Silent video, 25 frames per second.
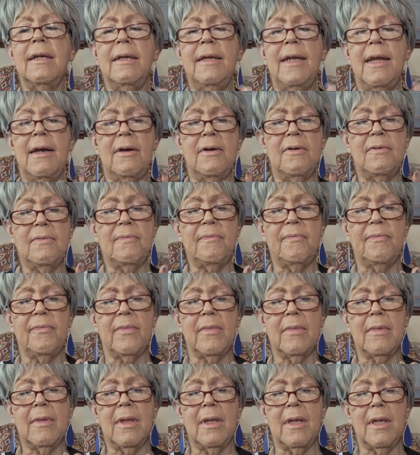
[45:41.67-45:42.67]
Now,
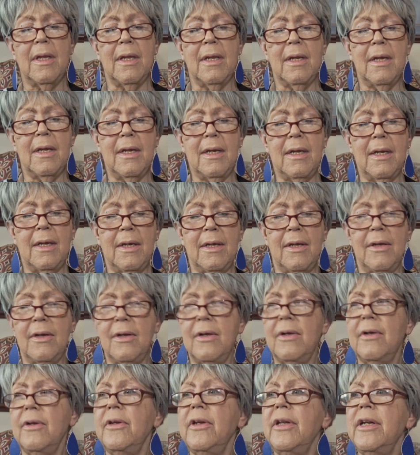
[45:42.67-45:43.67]

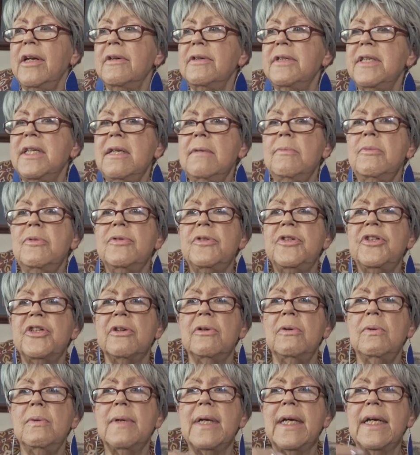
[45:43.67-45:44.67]
you know, Temu
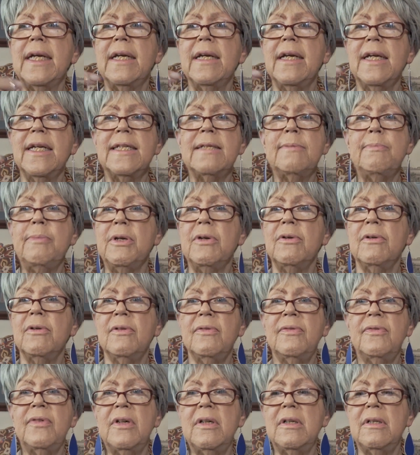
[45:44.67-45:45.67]
jewelry is
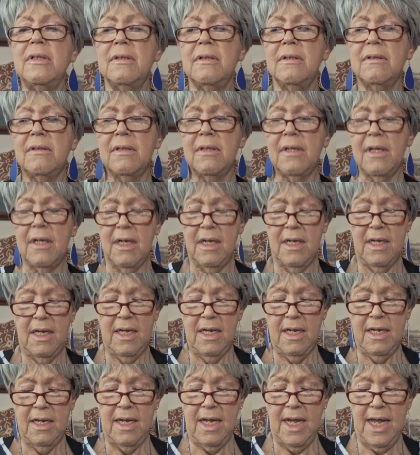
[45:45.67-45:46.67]
beautiful.
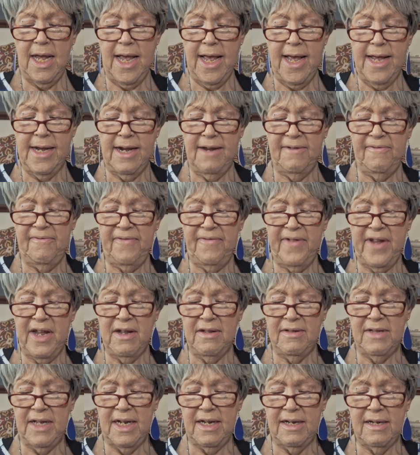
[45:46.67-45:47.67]
And I
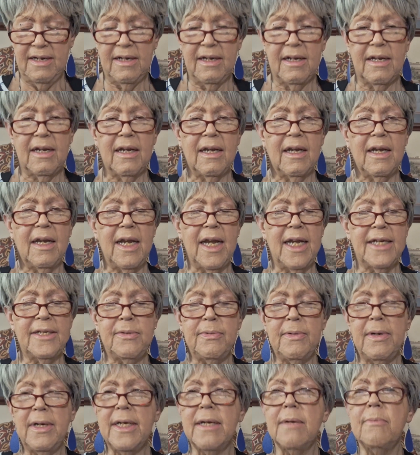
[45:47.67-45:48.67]
found that
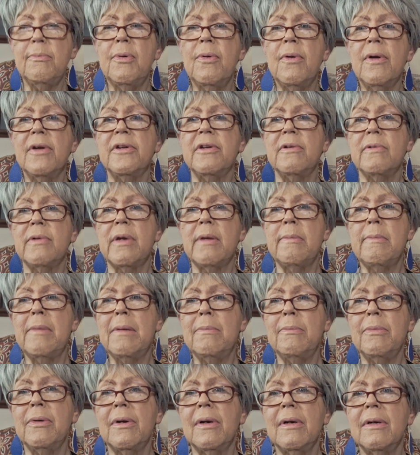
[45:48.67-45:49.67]
it's really important to
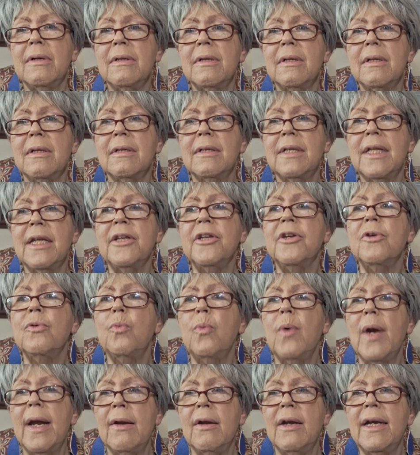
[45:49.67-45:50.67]
remember that you
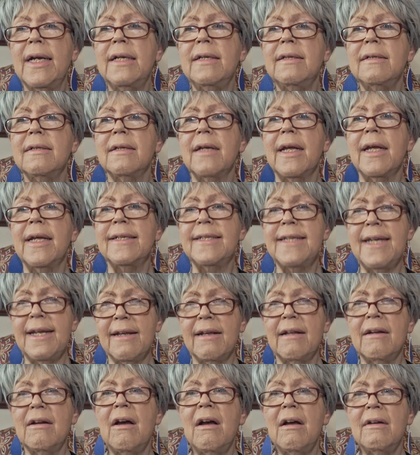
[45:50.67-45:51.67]
wear it and
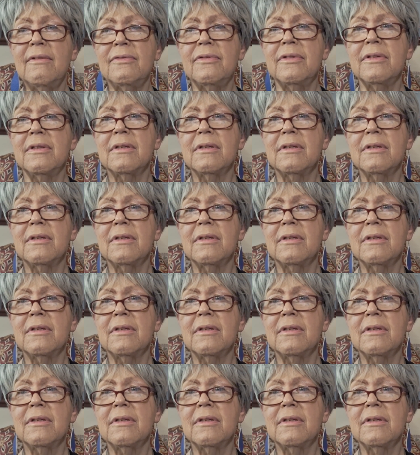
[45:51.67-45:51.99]
take it off.